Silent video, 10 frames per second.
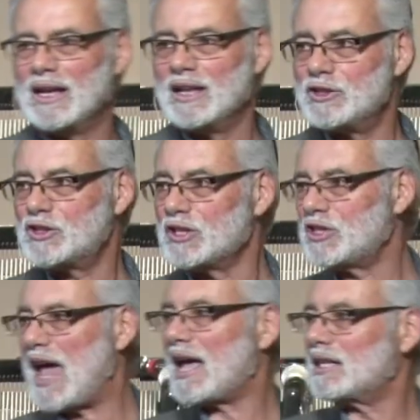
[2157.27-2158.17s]
This is
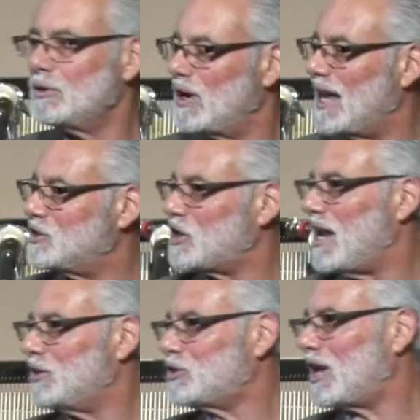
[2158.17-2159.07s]
exactly what
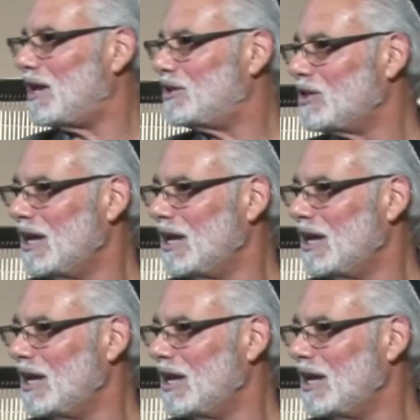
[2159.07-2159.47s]
Isaiah says.